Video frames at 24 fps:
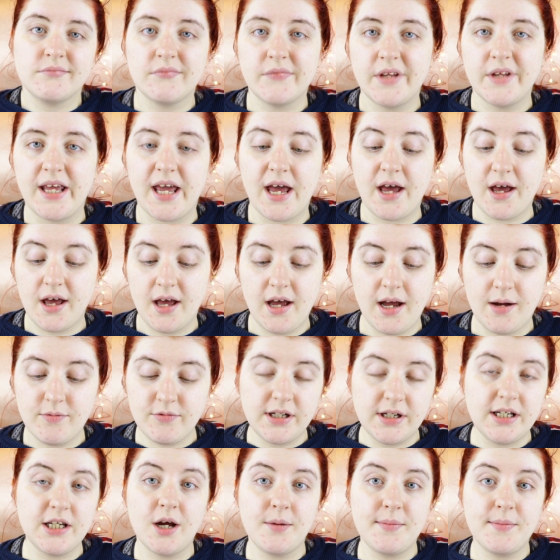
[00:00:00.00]
yeah, I'm
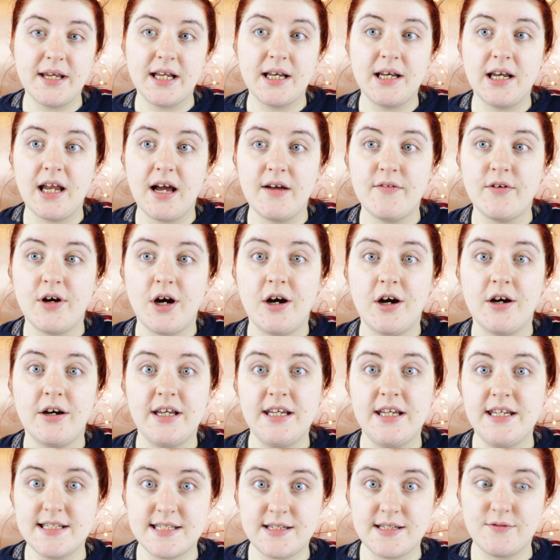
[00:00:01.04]
really not making life
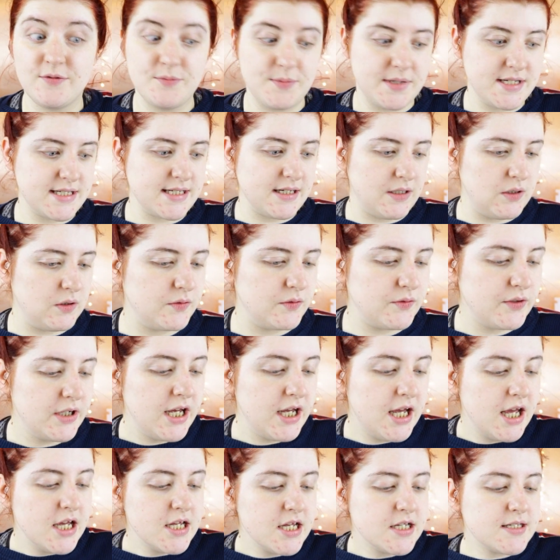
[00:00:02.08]
easy for myself.
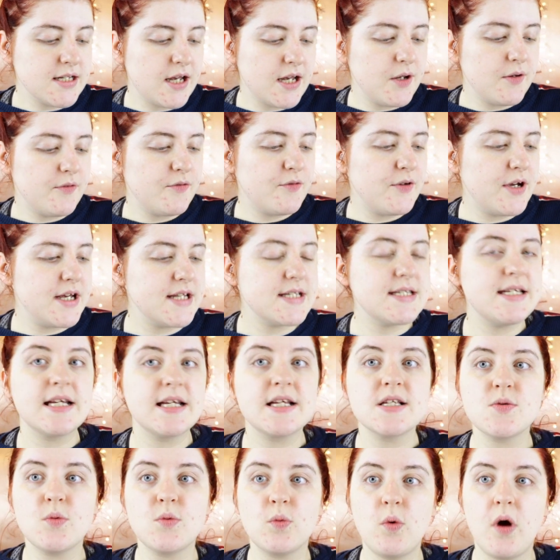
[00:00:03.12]
So first
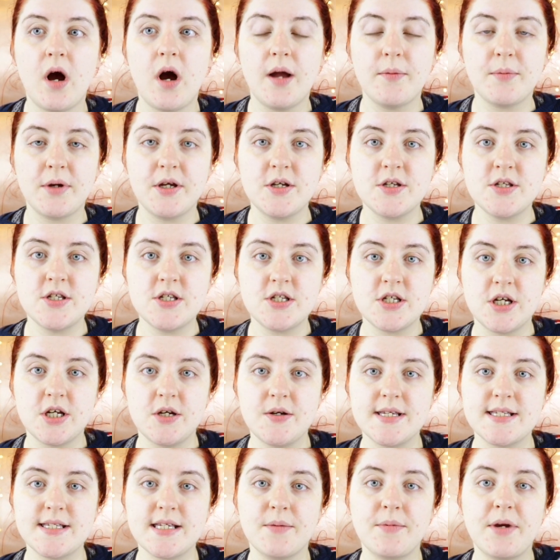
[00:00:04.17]
things, what I'm going to do
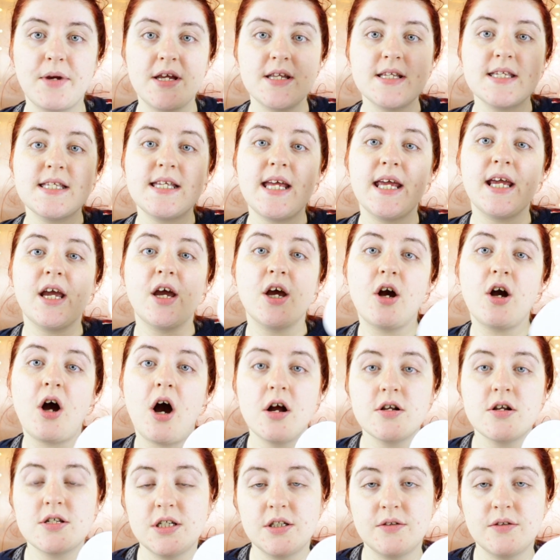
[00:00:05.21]
is I'm going to take a
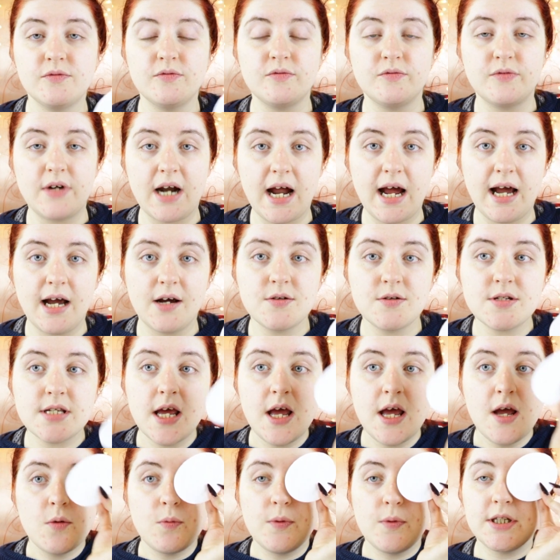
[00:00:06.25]
cotton round,
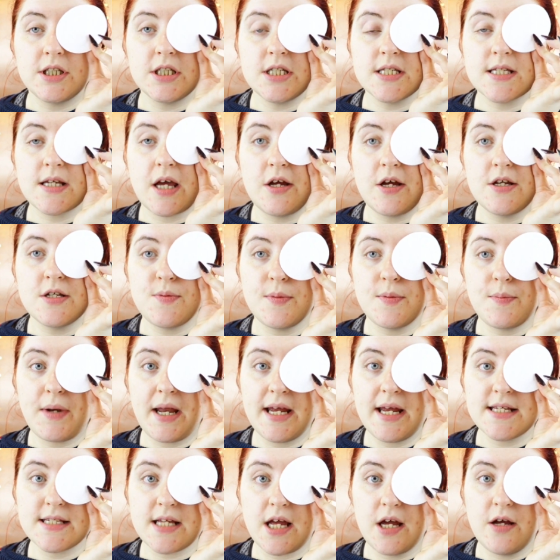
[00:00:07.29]
which is going to be
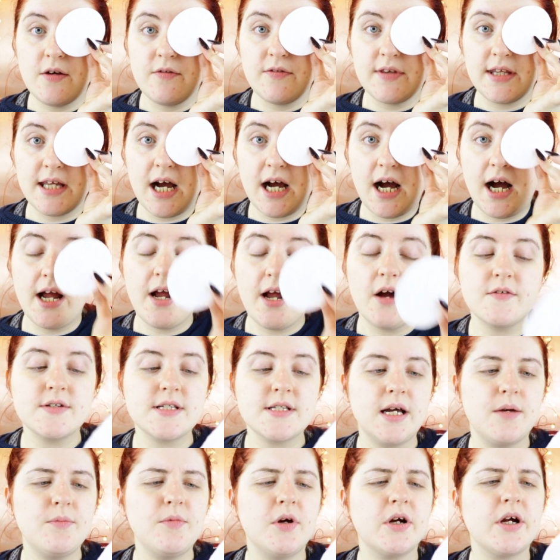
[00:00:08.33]
placed over the eye.
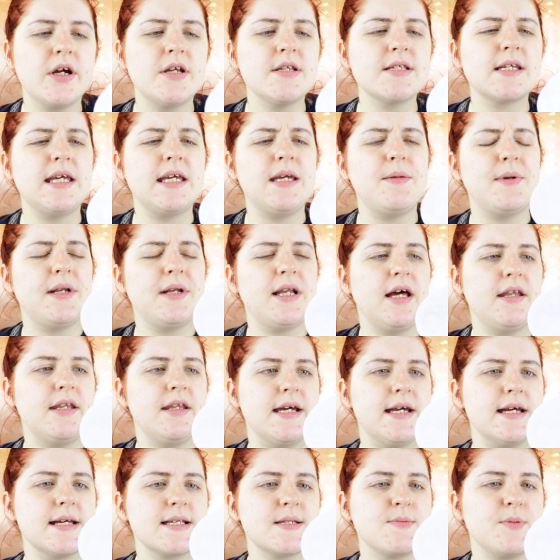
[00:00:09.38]
Obviously I'm not going to keep it like
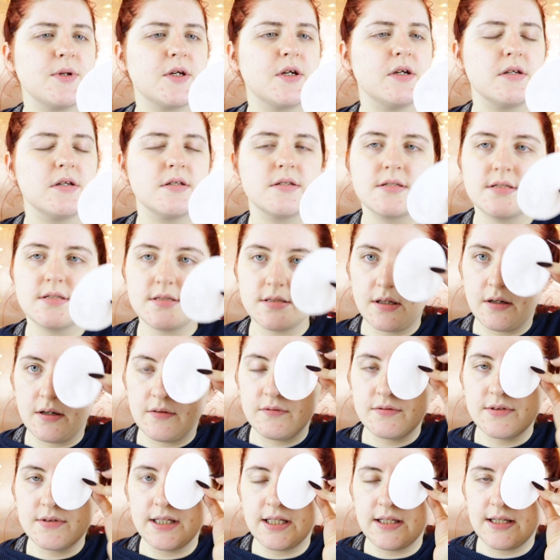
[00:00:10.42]
this because
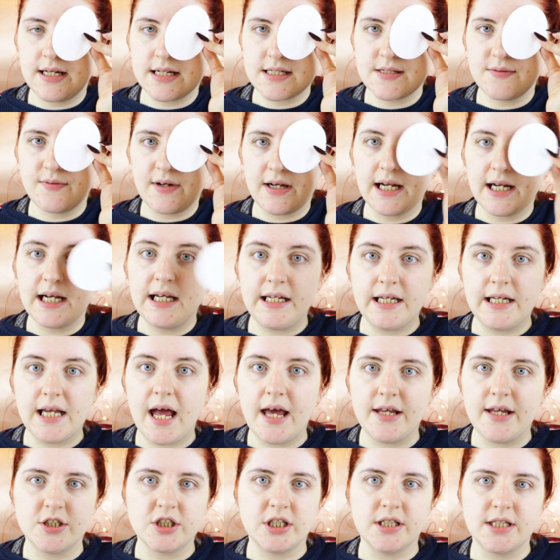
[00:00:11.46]
obviously that's a very clean
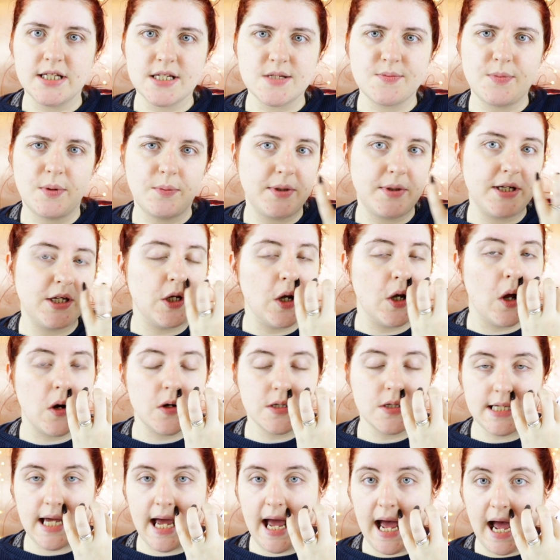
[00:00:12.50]
edge and that's probably
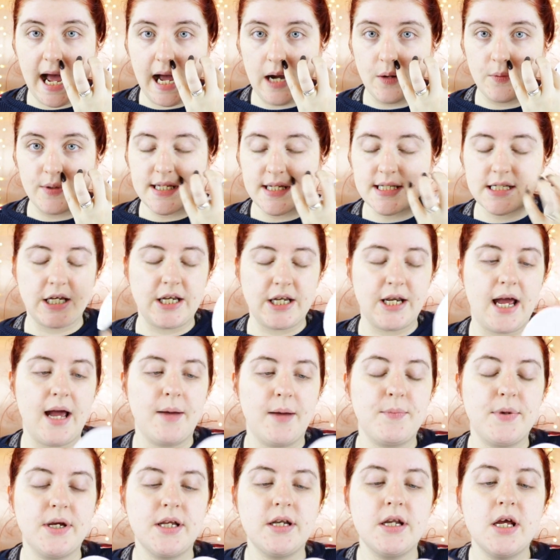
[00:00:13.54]
not how it's going to
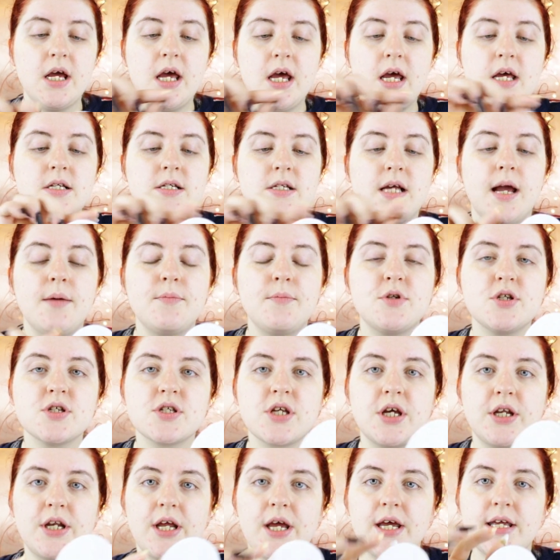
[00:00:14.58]
happen. So I'm just
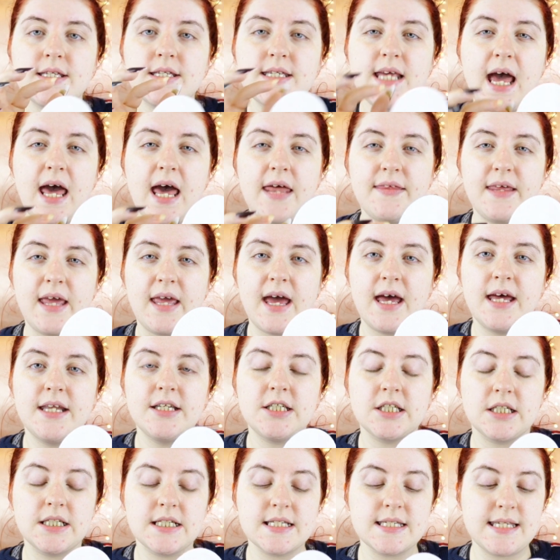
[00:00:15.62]
going to tear the
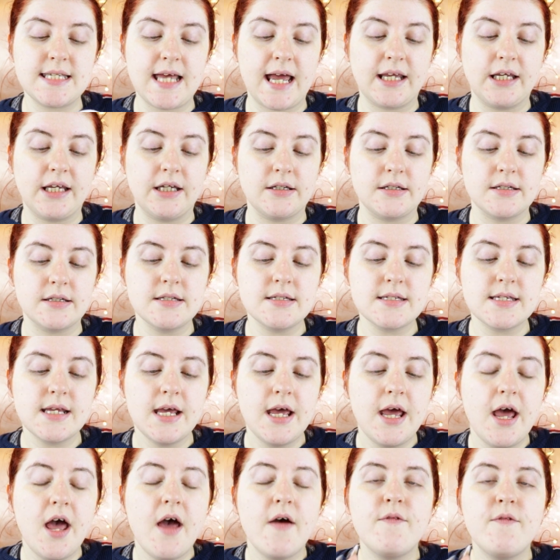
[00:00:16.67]
edge in a second.
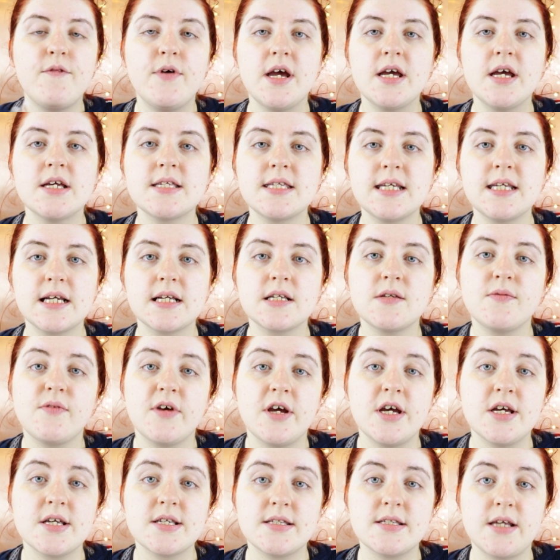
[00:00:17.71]
First things
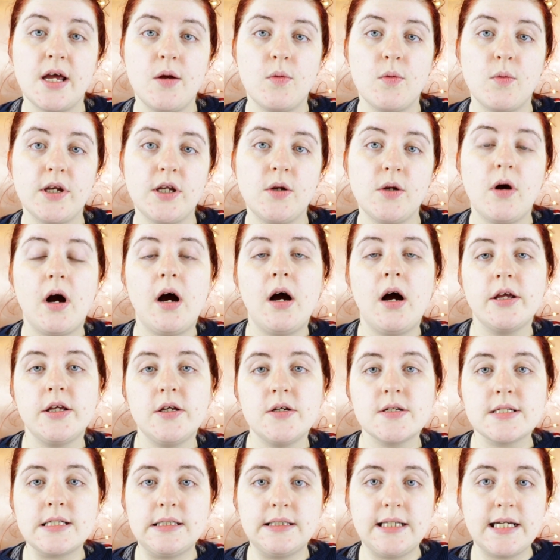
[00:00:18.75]
first though, when you are
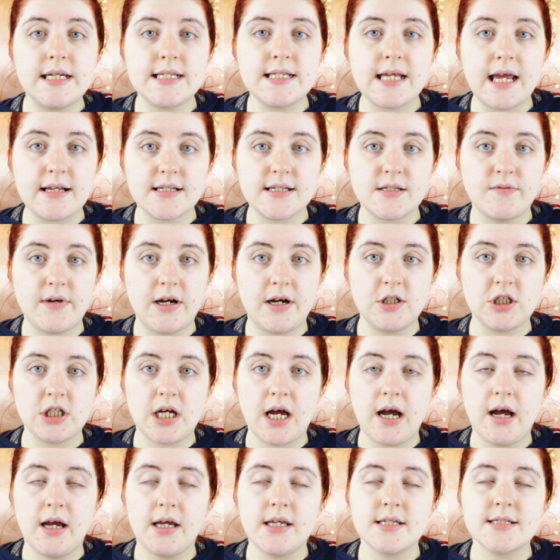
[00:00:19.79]
using latex around your
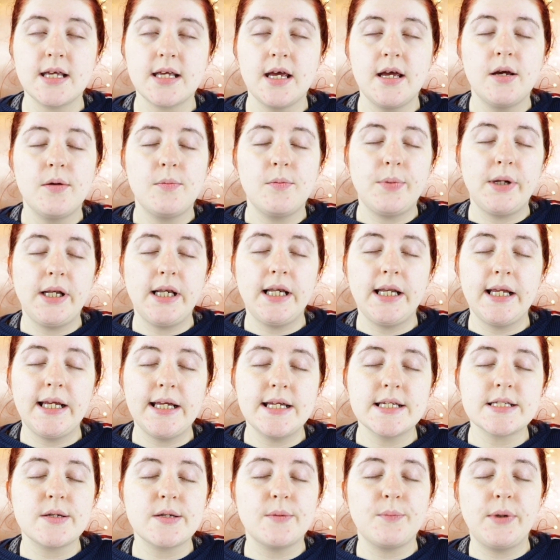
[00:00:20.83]
eyes,
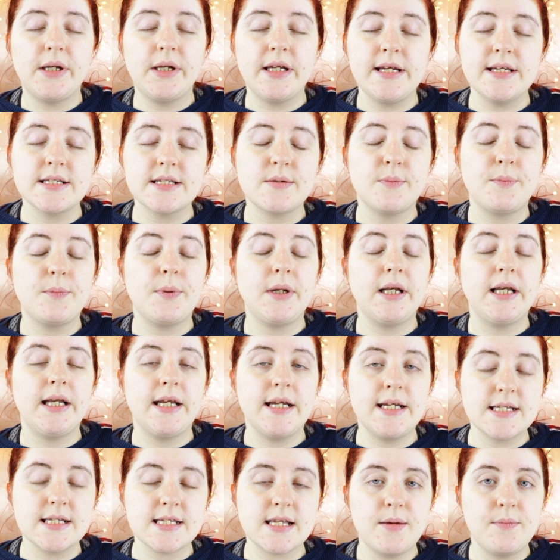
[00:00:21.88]
please, please,
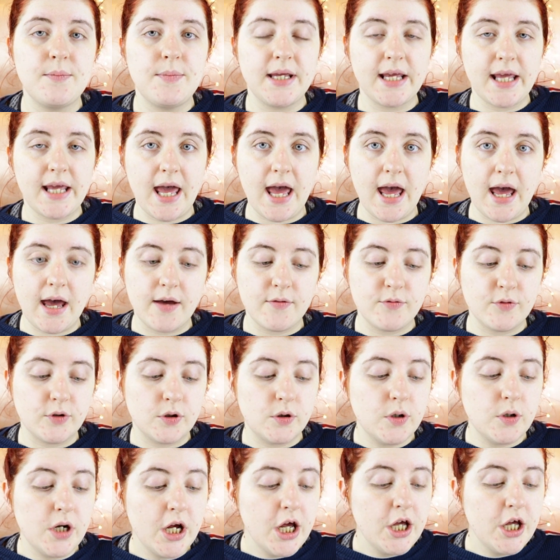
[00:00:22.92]
please be
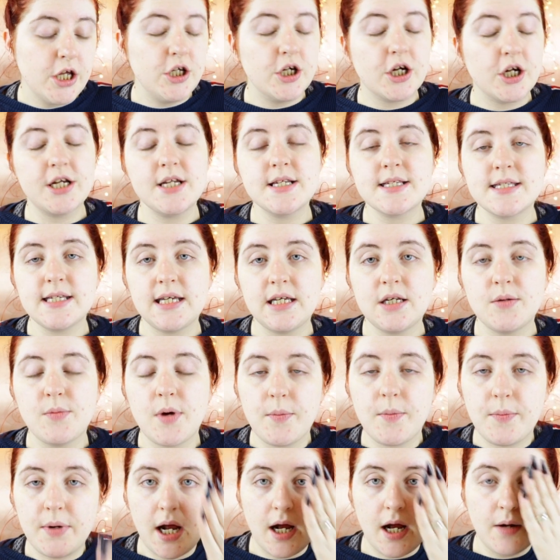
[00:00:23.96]
careful. You're going to see in a
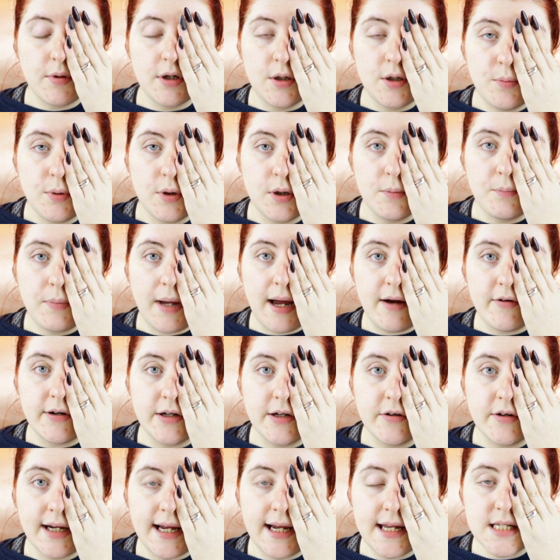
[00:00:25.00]
moment I'm going to put a
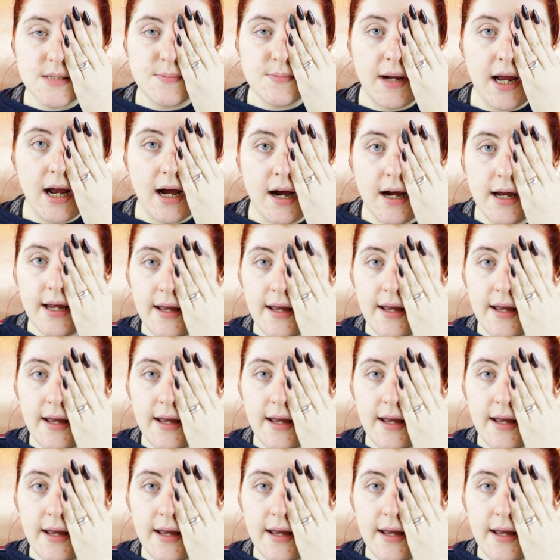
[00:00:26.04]
barrier against my eye